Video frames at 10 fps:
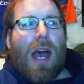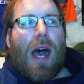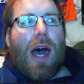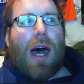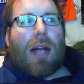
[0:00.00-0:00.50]

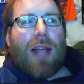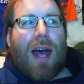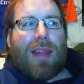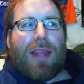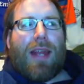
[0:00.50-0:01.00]
Uh, a
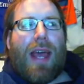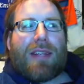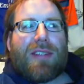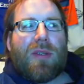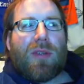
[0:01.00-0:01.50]
lot of that
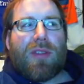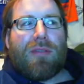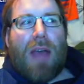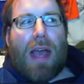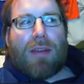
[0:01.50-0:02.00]
has to do with the
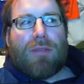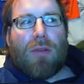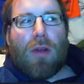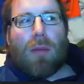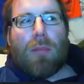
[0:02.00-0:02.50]
fact
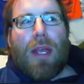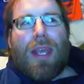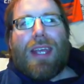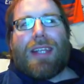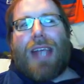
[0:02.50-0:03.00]
from
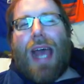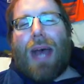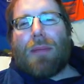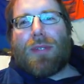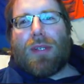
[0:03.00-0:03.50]
his
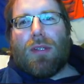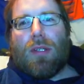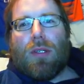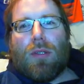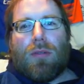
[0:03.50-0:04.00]

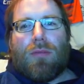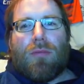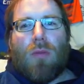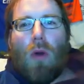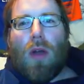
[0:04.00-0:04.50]
absolute
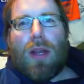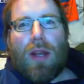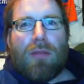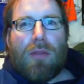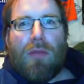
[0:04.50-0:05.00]
void
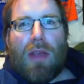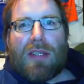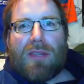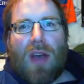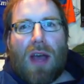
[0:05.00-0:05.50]
of
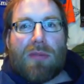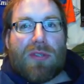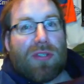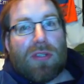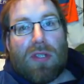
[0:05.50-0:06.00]
defensive
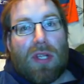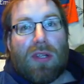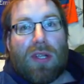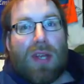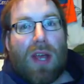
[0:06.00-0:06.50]
options. There's
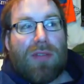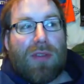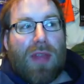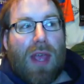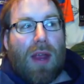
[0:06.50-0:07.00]
literally
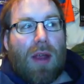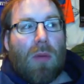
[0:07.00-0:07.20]
nothing there.